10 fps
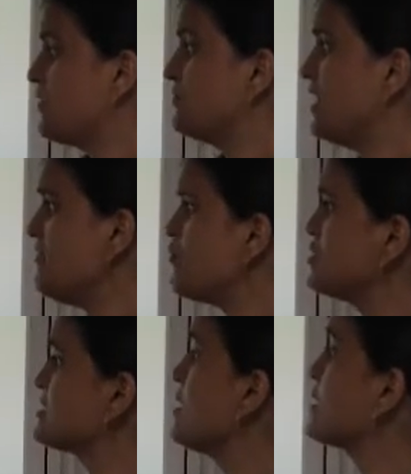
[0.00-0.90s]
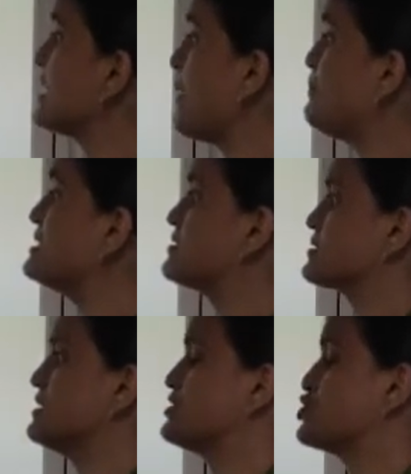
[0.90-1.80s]
There was a rapid
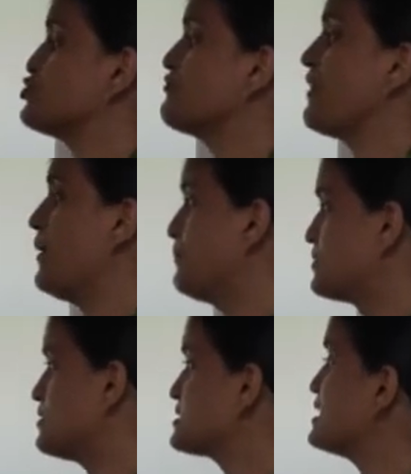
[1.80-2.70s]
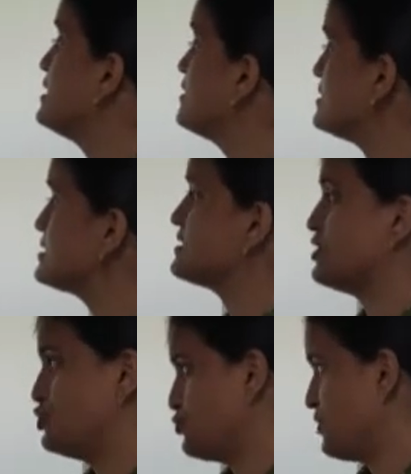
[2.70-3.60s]
succession of emperors in this
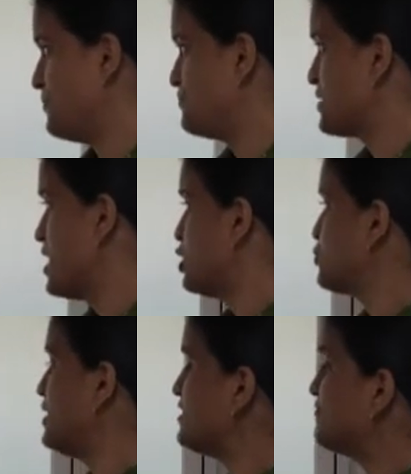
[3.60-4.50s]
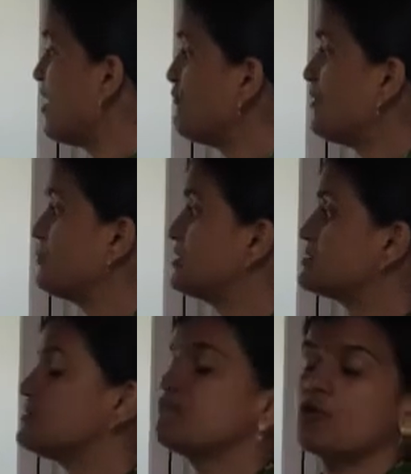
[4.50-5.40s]
century. 25
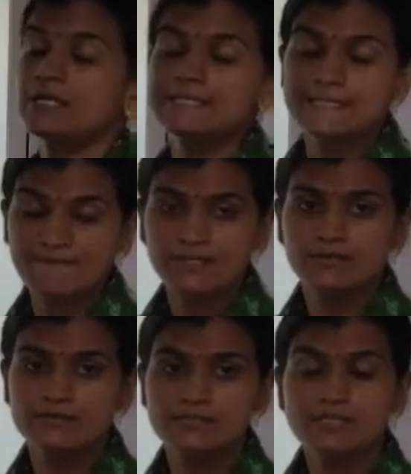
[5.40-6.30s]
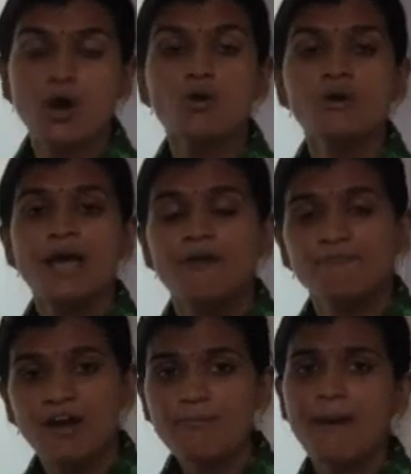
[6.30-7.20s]
emperors in 47 years. Now,
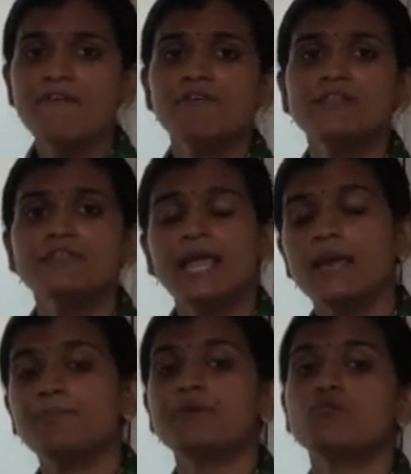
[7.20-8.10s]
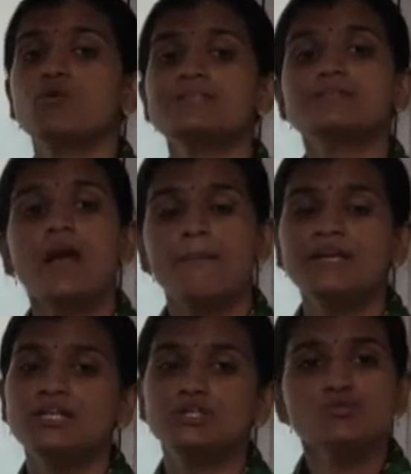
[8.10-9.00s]
one by one the emperor was
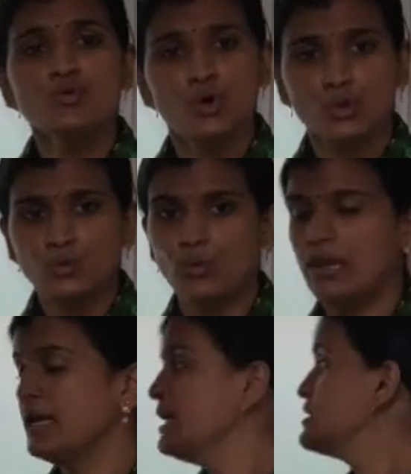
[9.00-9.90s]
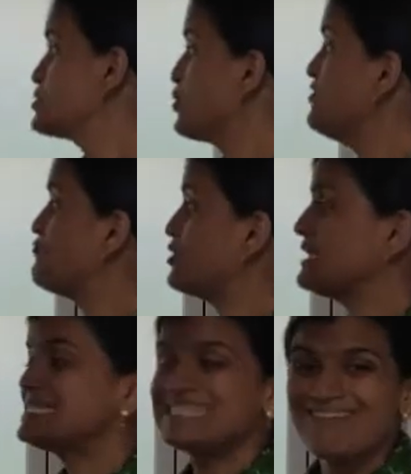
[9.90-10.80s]
coming into rule. So, in
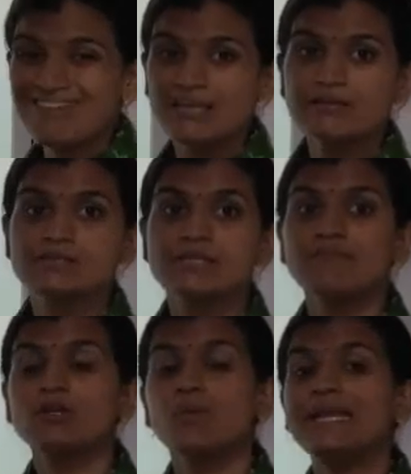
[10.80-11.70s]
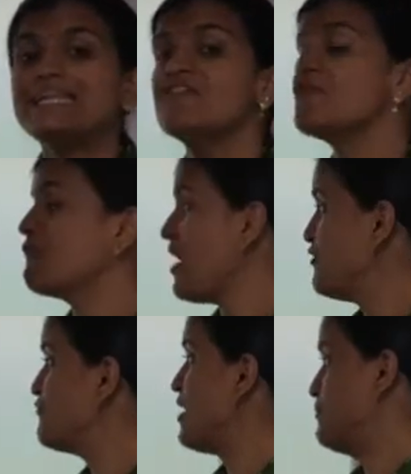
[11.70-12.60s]
47 years there were
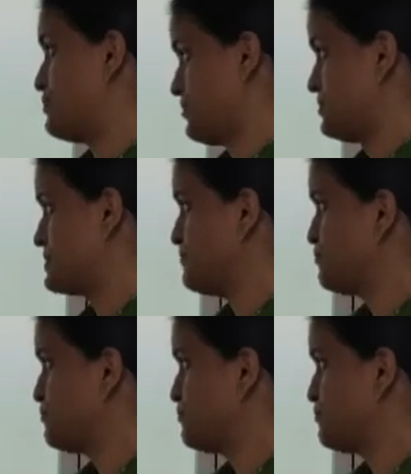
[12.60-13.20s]
25 emperors.